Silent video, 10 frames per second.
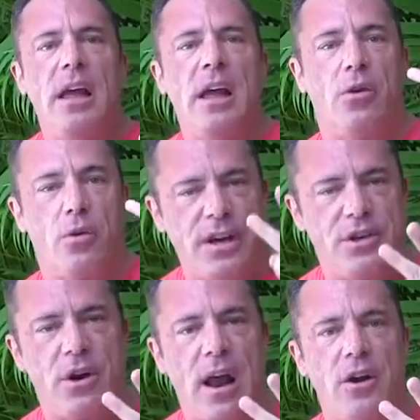
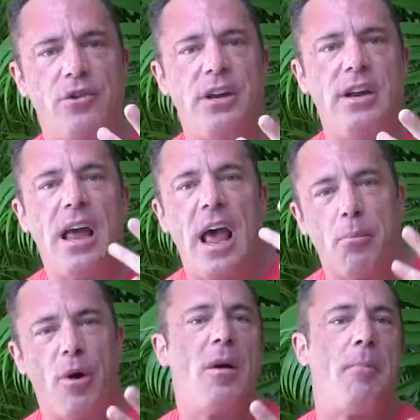increase your energy,
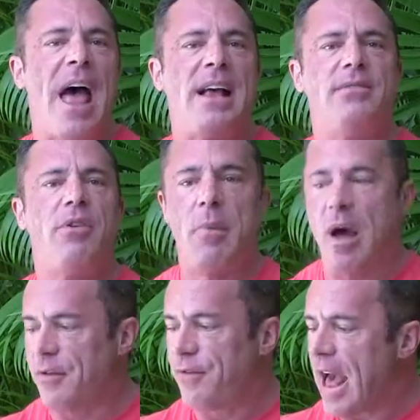and burn a massive
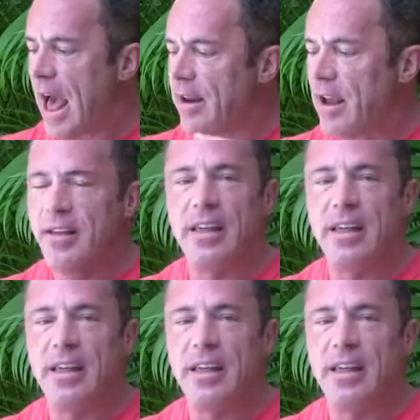amount of fat,